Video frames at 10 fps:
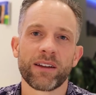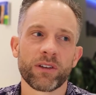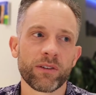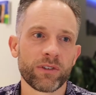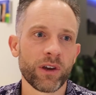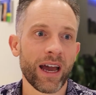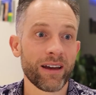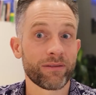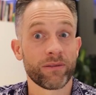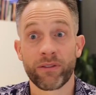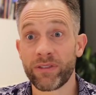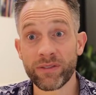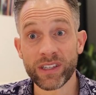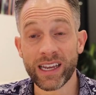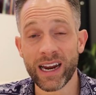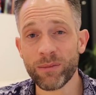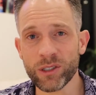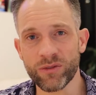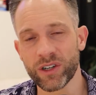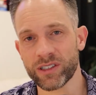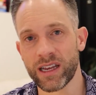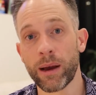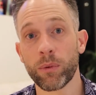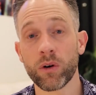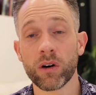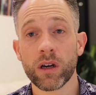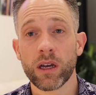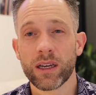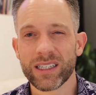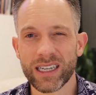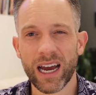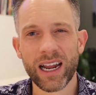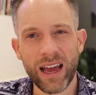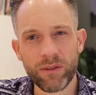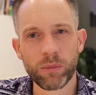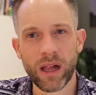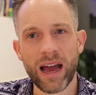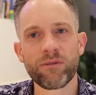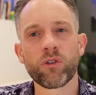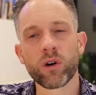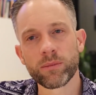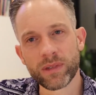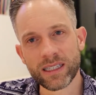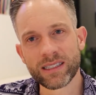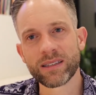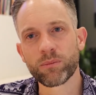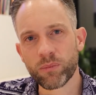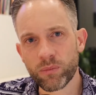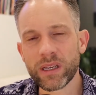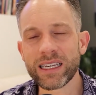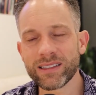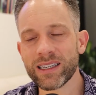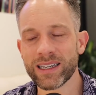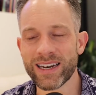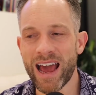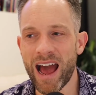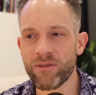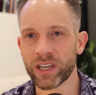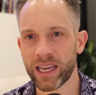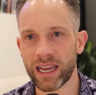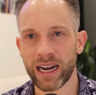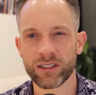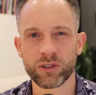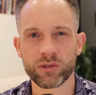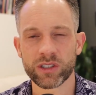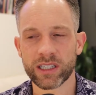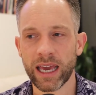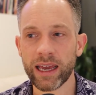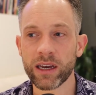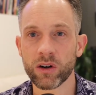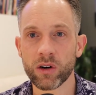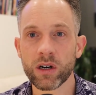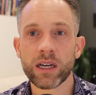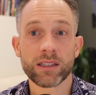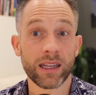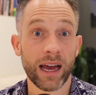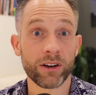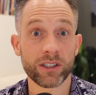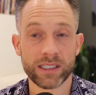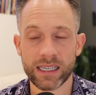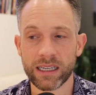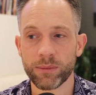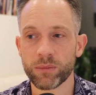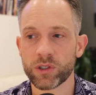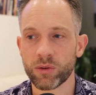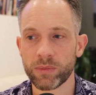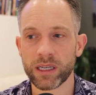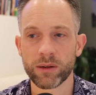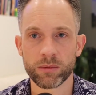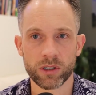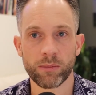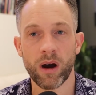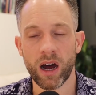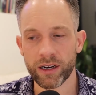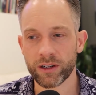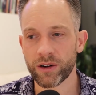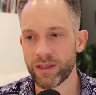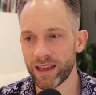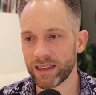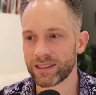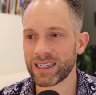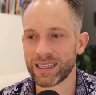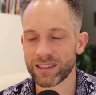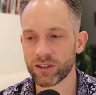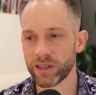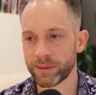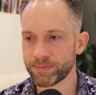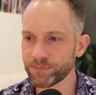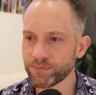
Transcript: If, if you have 50 cameras, for example, you got to have a platform that's easy to navigate as you scale to allow your team to be able to monitor things easily.